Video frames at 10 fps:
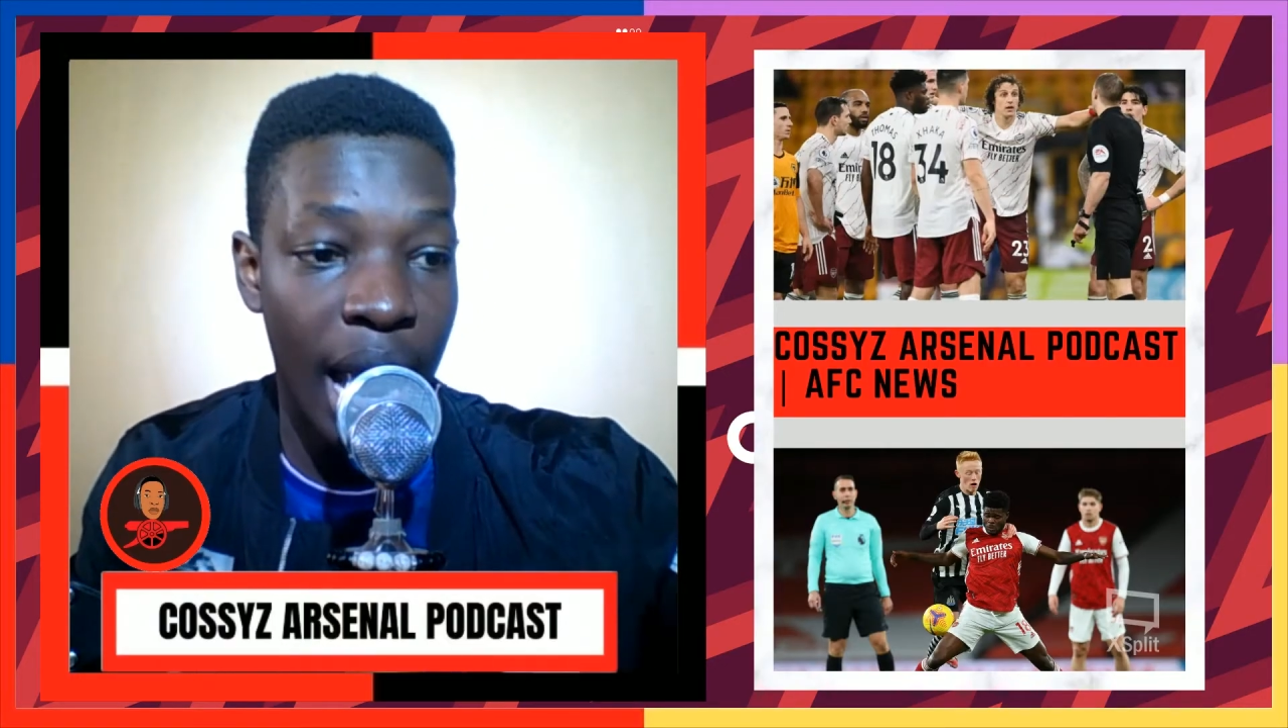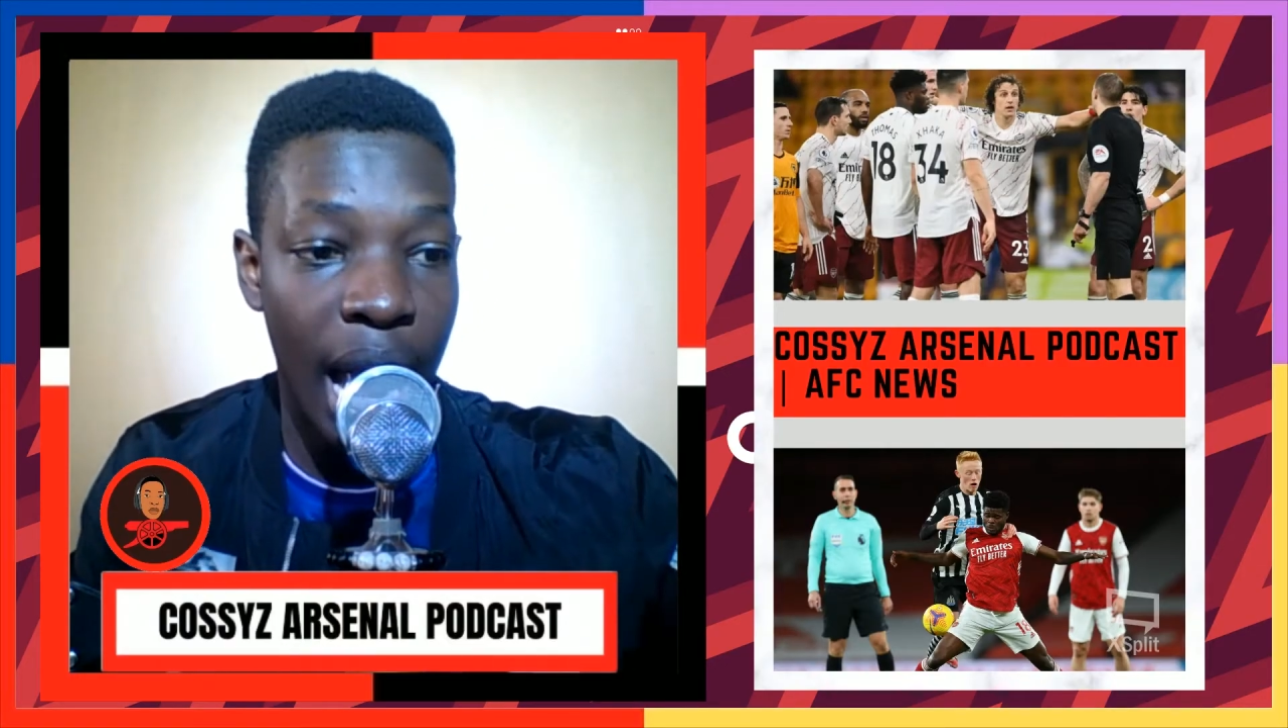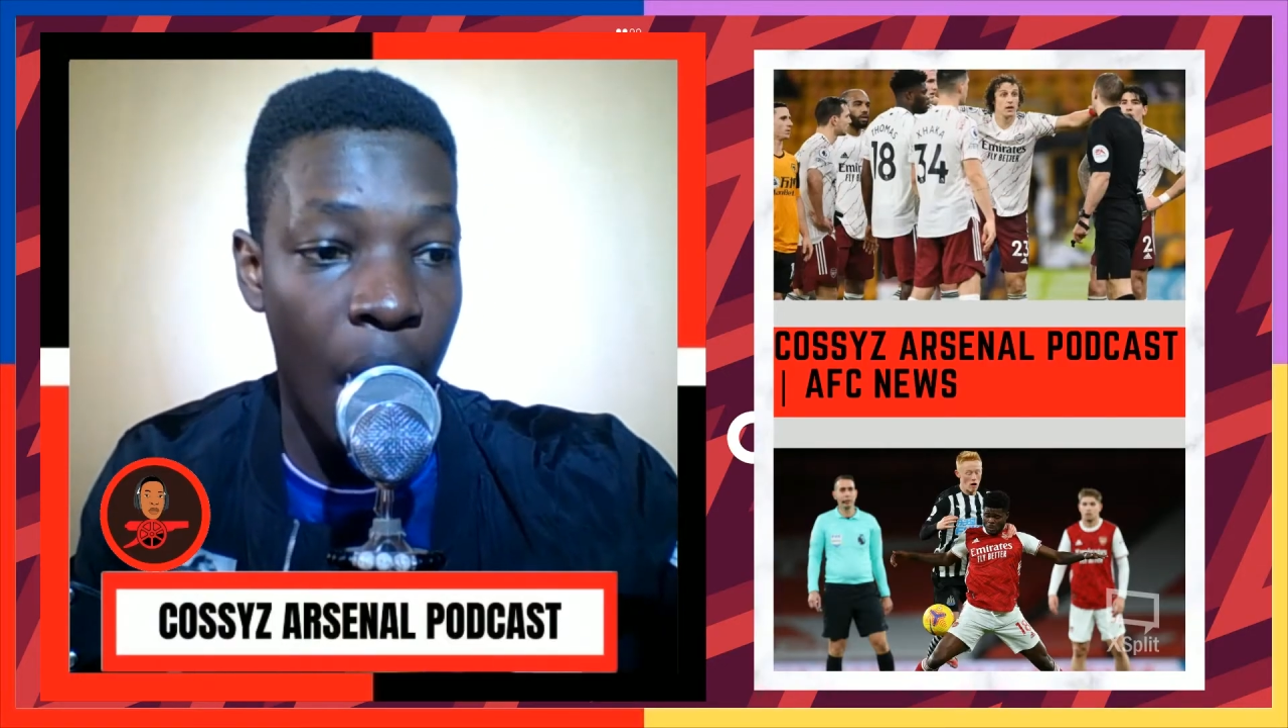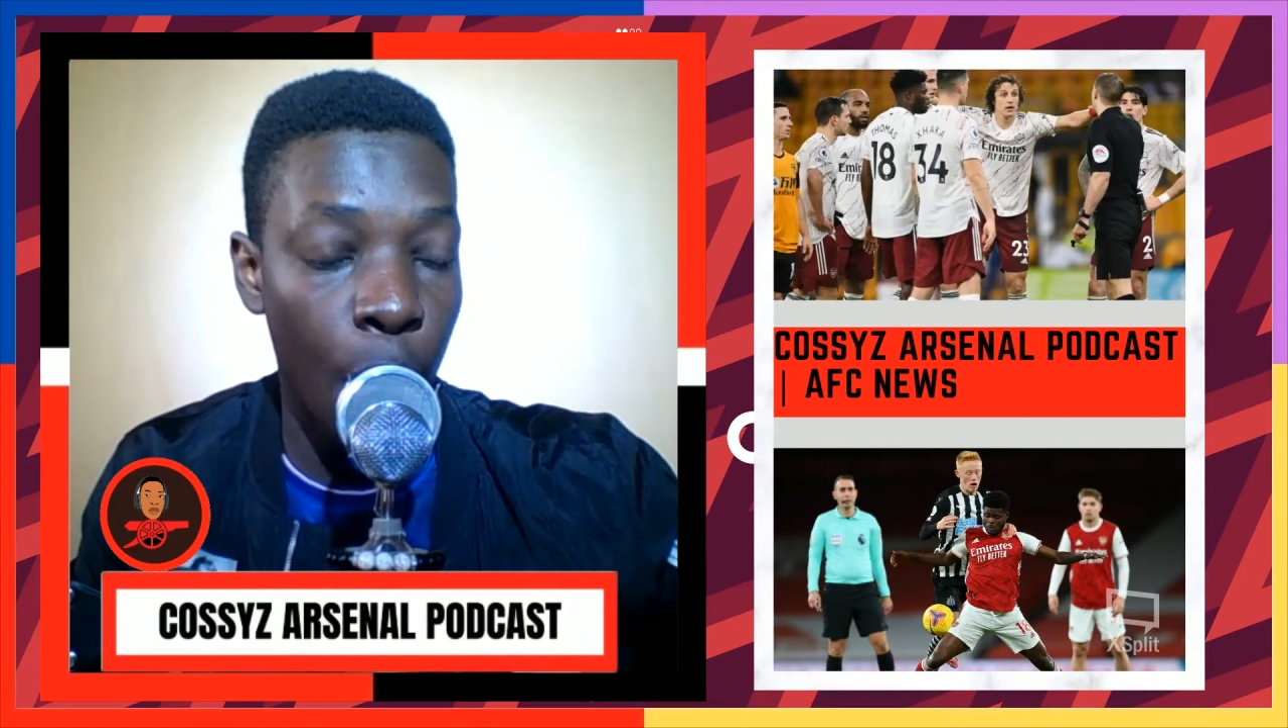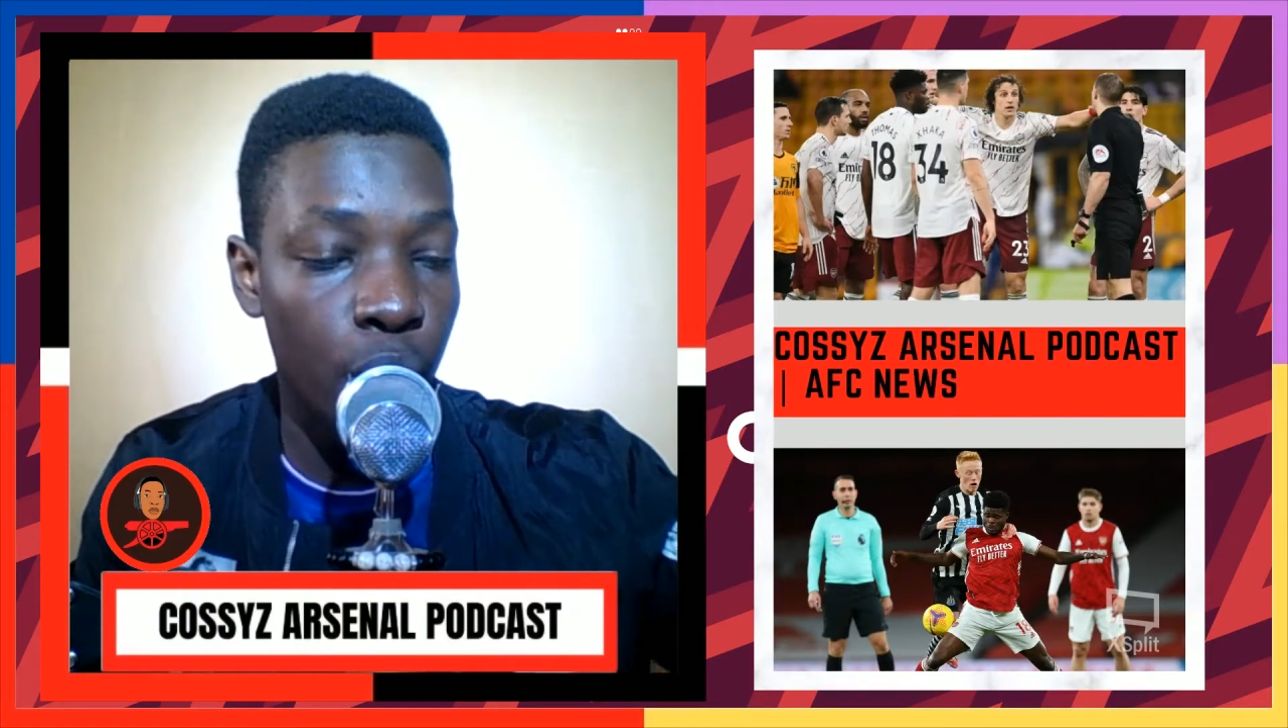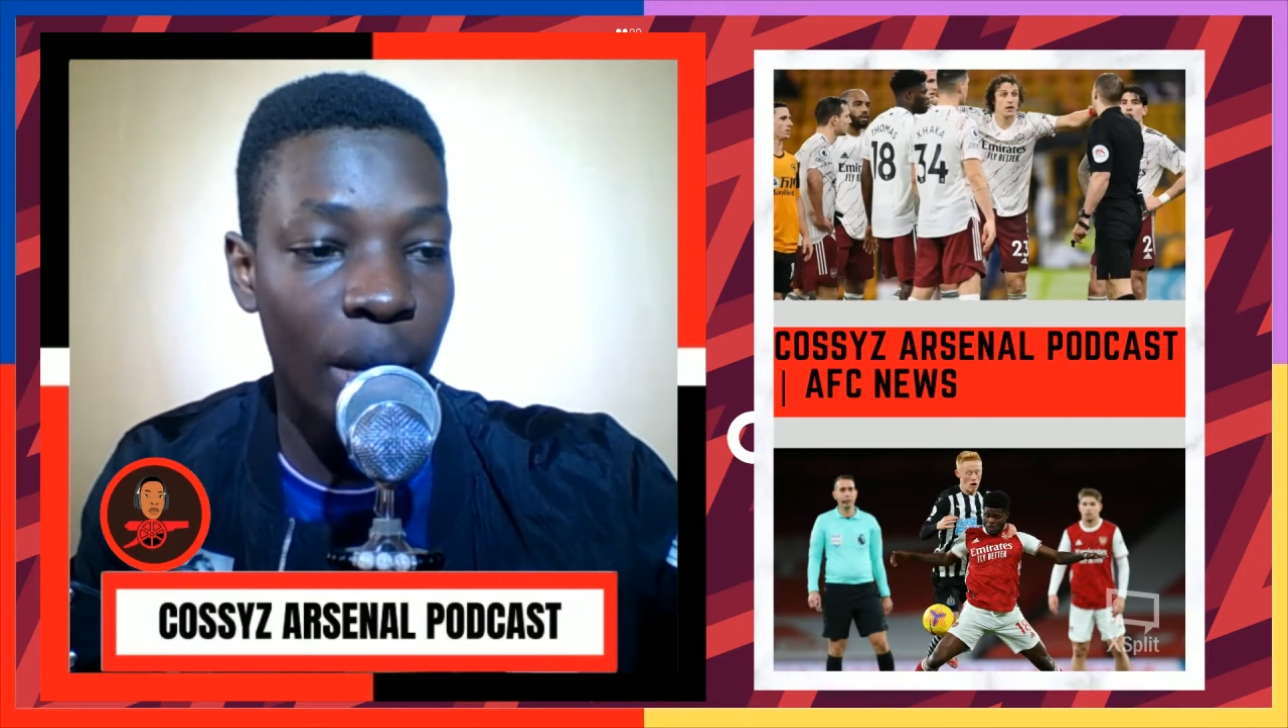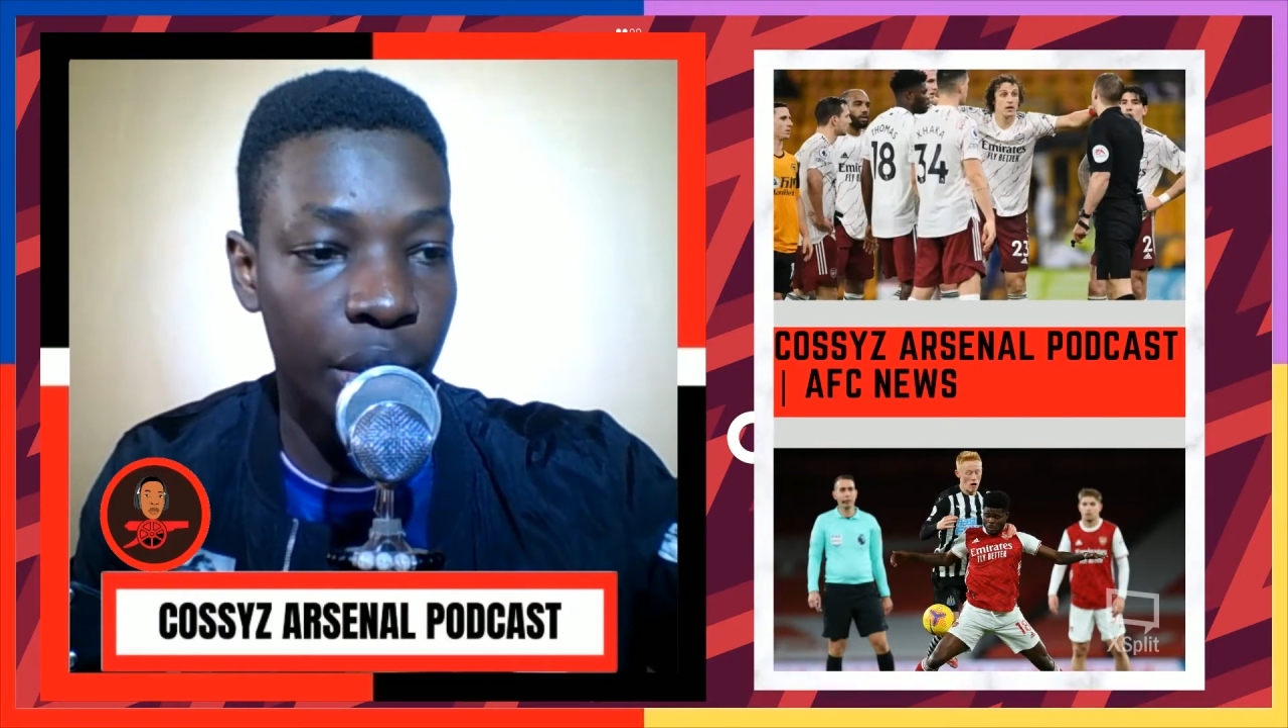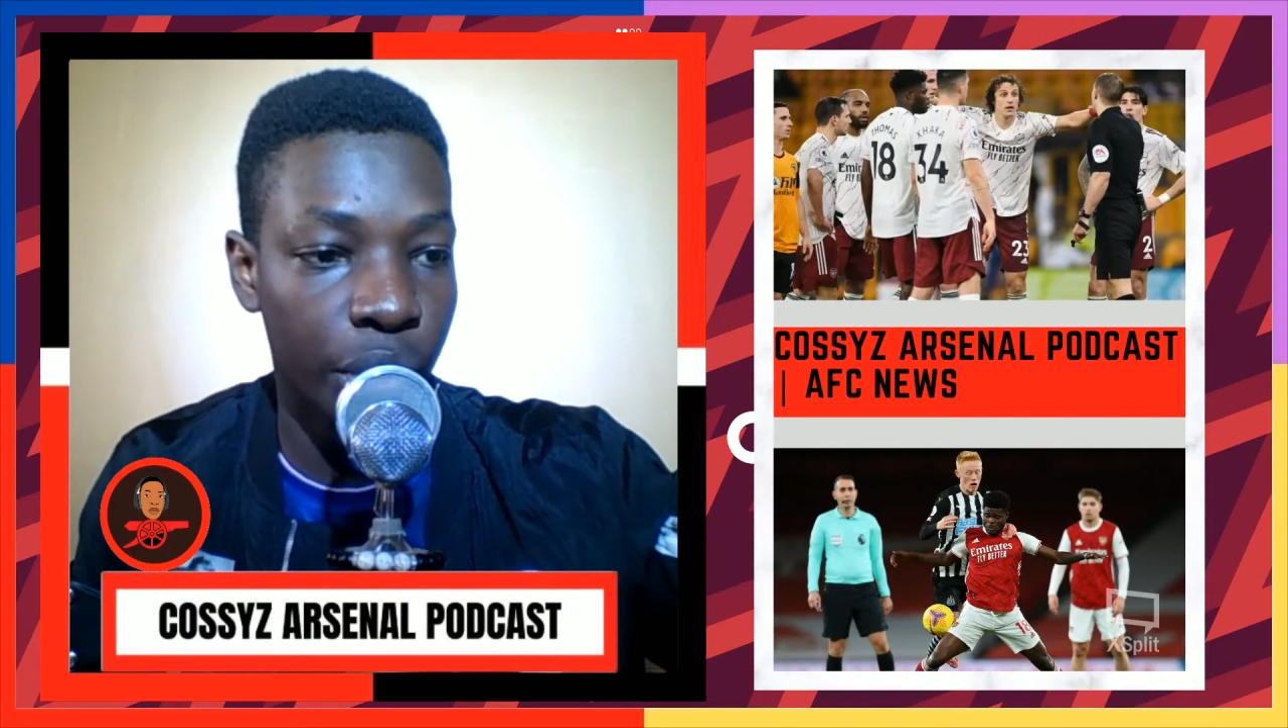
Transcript: I would want